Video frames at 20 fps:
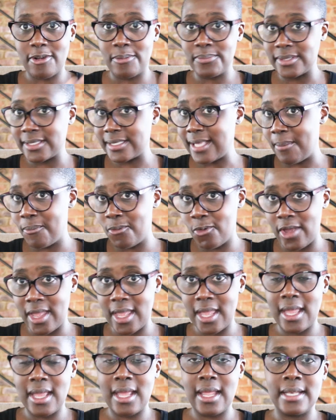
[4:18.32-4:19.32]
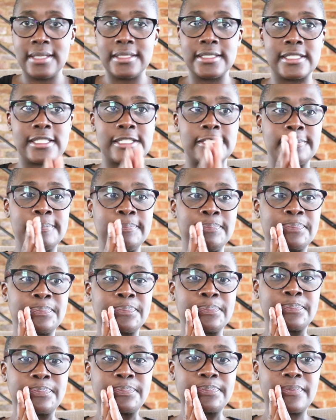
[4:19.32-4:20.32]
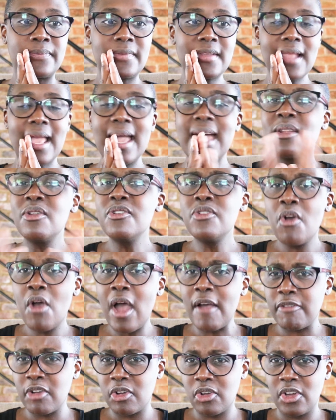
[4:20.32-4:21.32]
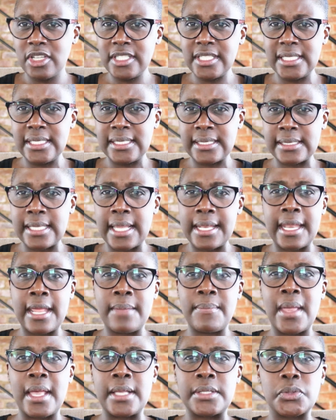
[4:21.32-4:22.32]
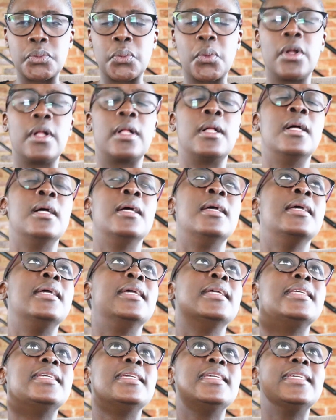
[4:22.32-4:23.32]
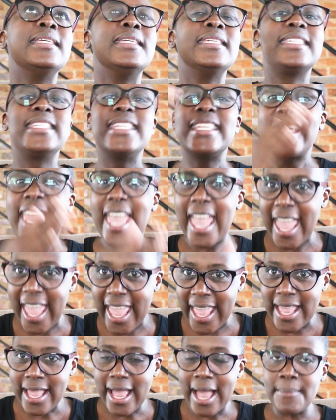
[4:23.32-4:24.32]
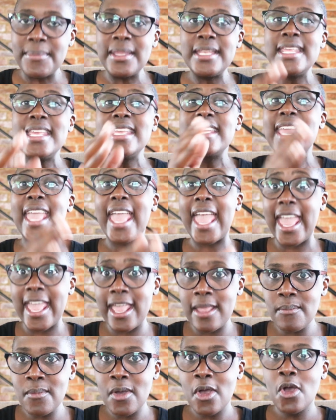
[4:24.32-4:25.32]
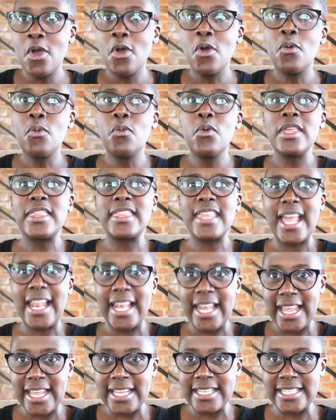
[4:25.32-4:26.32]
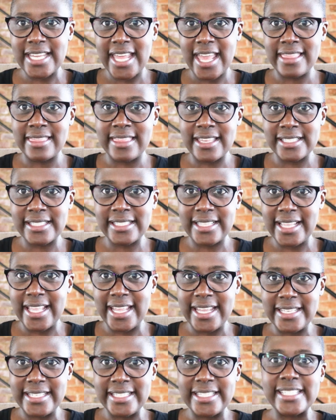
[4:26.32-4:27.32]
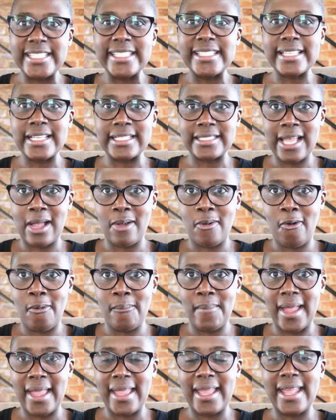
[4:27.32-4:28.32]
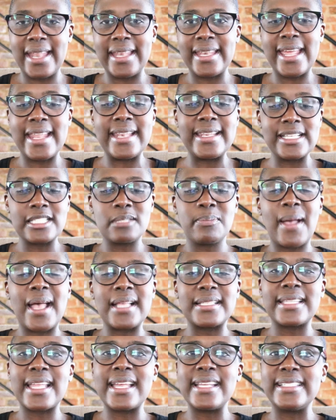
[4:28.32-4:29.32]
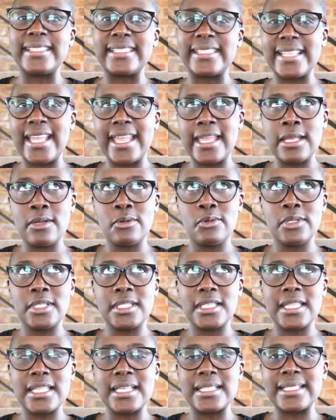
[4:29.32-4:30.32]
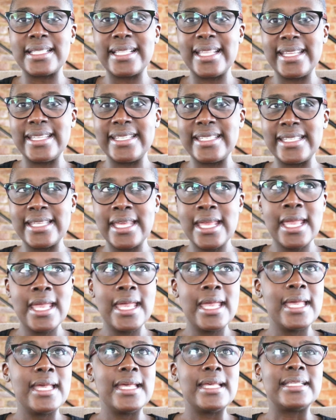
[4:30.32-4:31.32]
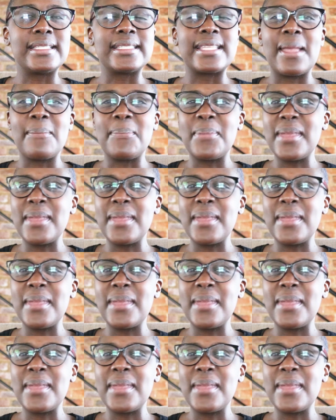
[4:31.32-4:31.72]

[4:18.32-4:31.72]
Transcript: from somewhere, and I don't know, I forgot his surname as well. He came with a lady, and this lady, she's a sangoma. And then this pastor is saying, go to this lady. It's a